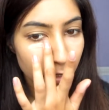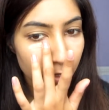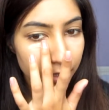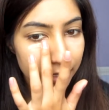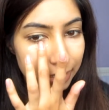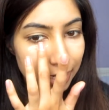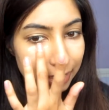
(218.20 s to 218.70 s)

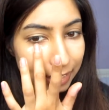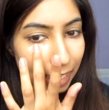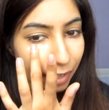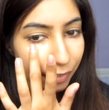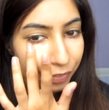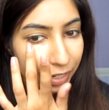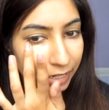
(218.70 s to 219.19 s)
This has
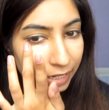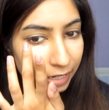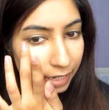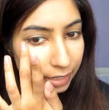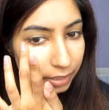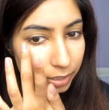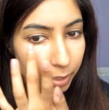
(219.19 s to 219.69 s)
caffeine
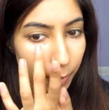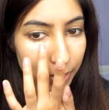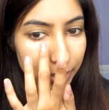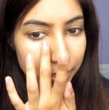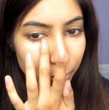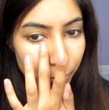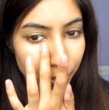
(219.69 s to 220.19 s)
in it, so
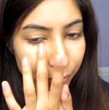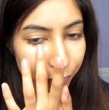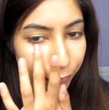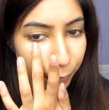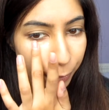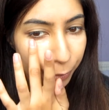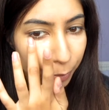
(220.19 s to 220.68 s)
it's great
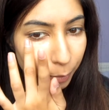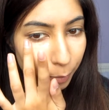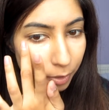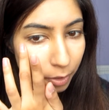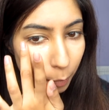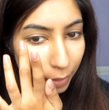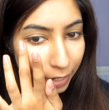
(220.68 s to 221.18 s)
for
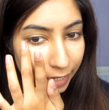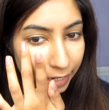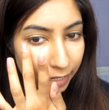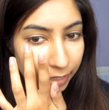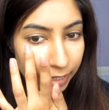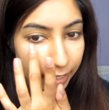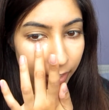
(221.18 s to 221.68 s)

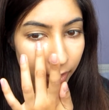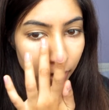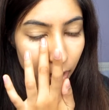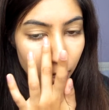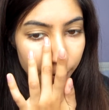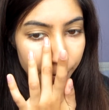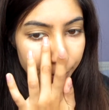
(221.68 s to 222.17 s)
wakening
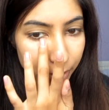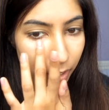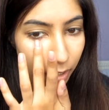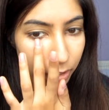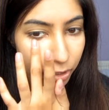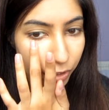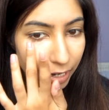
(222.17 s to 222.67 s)
up
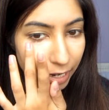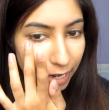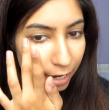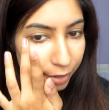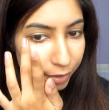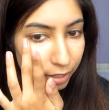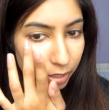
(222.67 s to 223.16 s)
the under eye
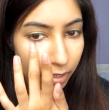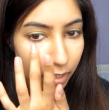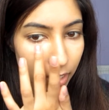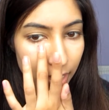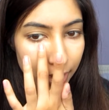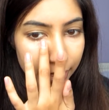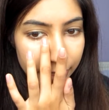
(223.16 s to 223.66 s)
area
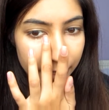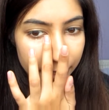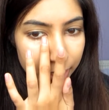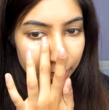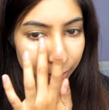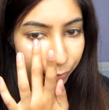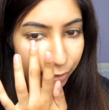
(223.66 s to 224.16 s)
and
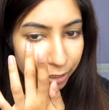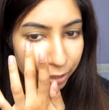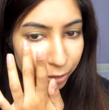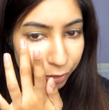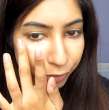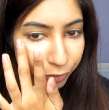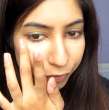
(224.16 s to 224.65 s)
getting rid
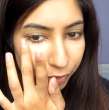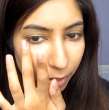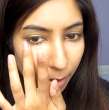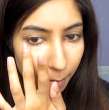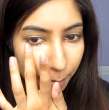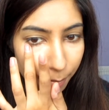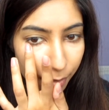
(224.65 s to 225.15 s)
of
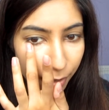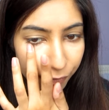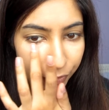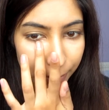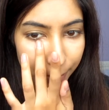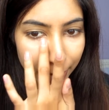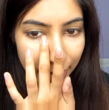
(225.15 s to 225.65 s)

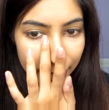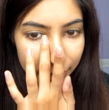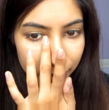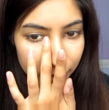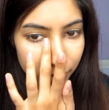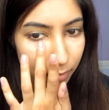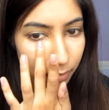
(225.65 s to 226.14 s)
puffy
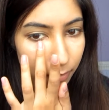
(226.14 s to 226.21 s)
bags.